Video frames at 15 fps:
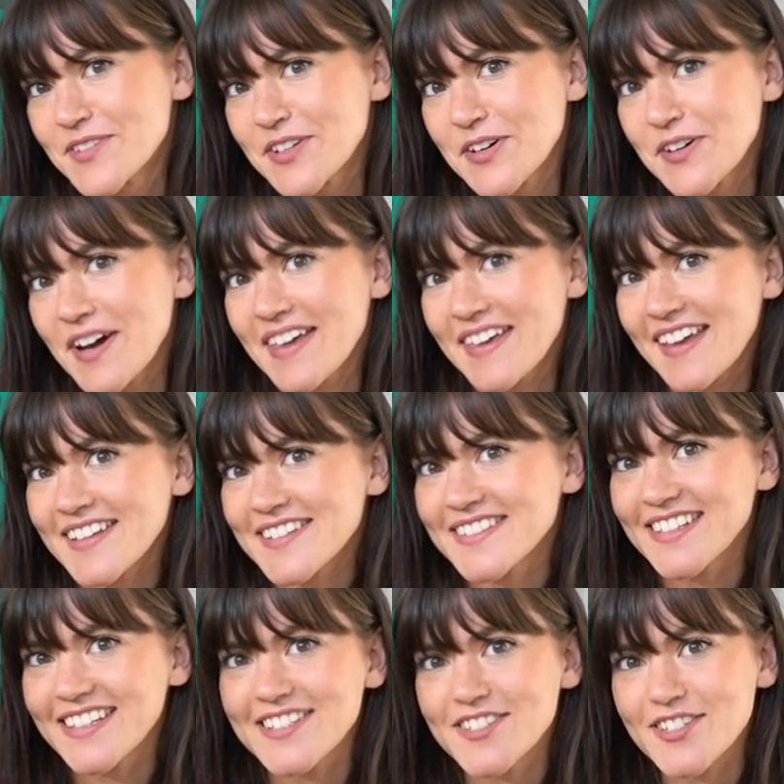So I
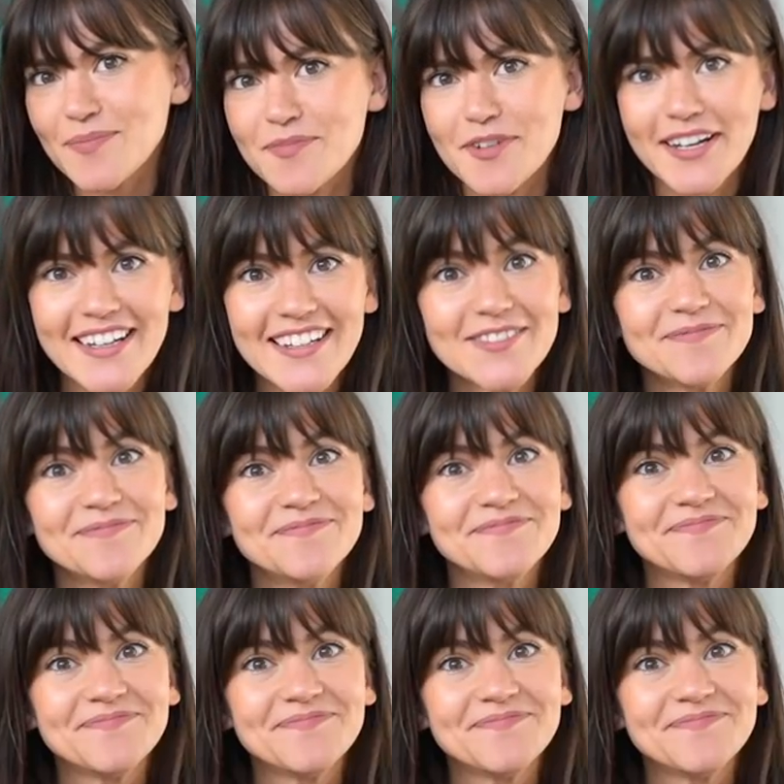guess let's jump right in.